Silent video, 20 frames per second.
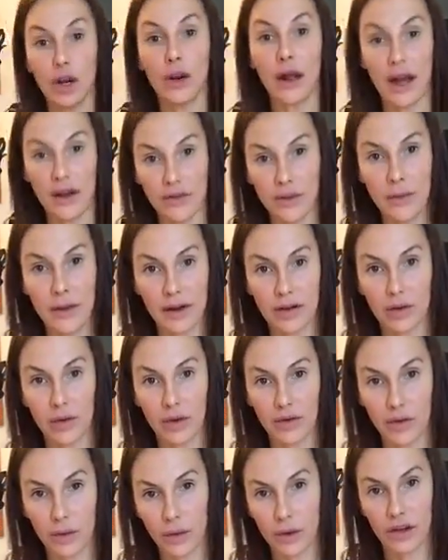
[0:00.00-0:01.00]
have a microwave
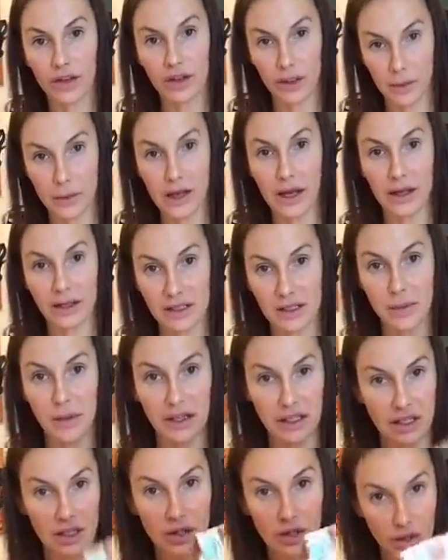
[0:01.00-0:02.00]
at work, then I'm
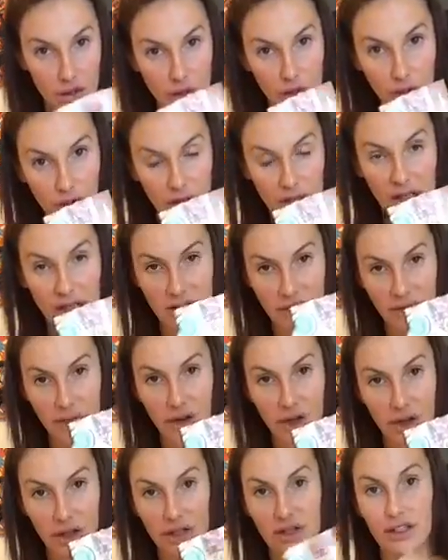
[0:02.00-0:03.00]
expecting you to cook this
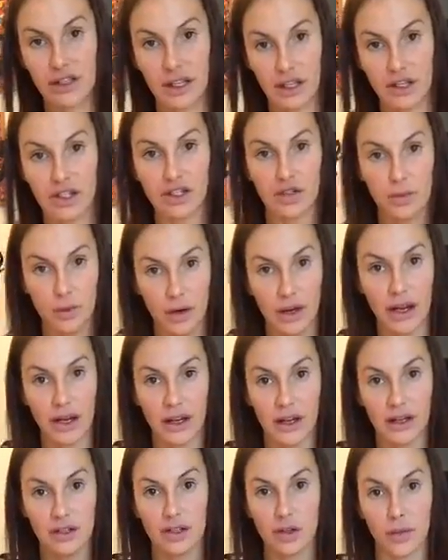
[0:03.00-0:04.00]
first and then just put it in a
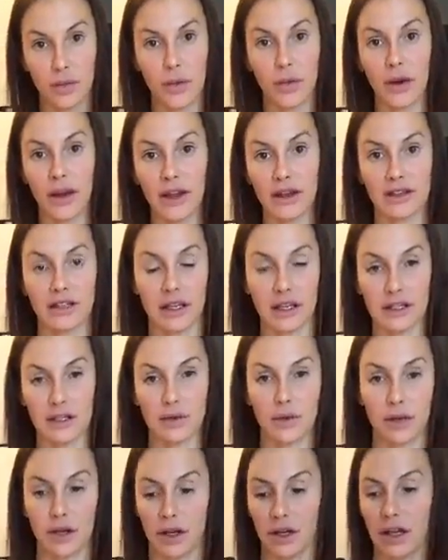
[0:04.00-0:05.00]
Tupperware and take it to
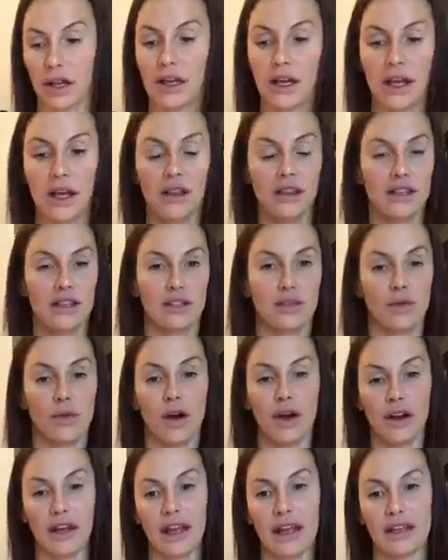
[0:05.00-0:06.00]
work. This
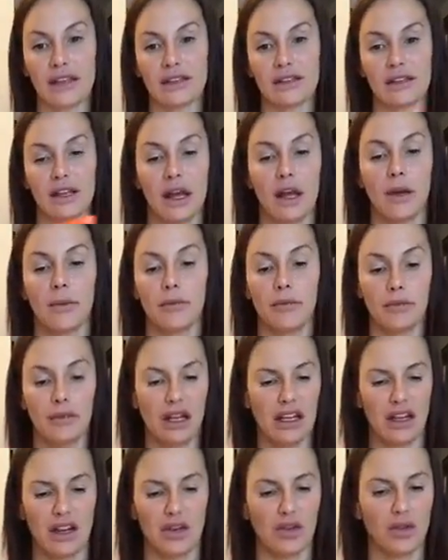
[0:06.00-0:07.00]
one is
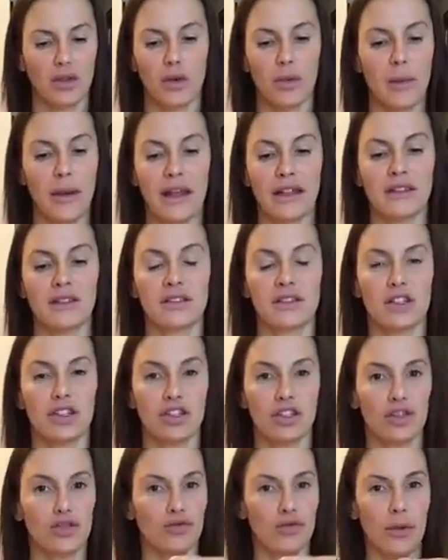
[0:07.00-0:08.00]
like an Uncle Ben's. You
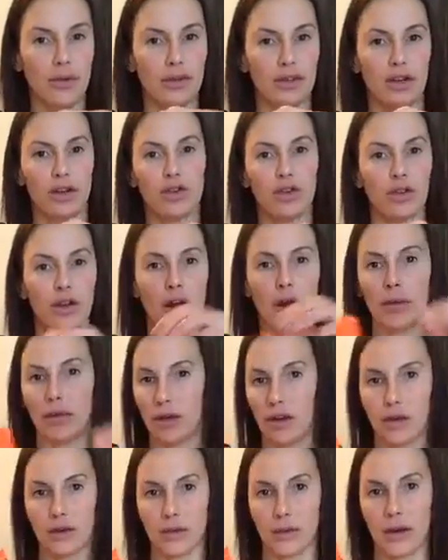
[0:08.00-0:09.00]
just rip the corner, put it
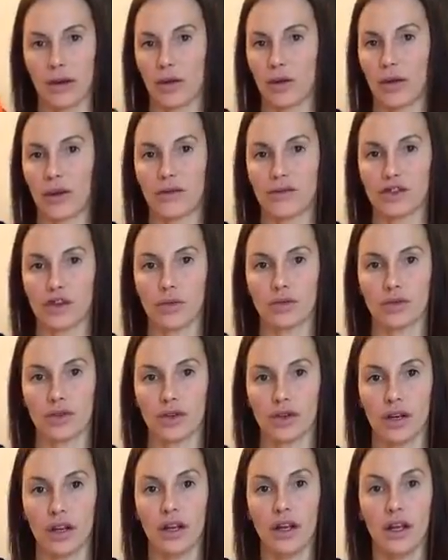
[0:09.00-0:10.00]
in the microwave, job done.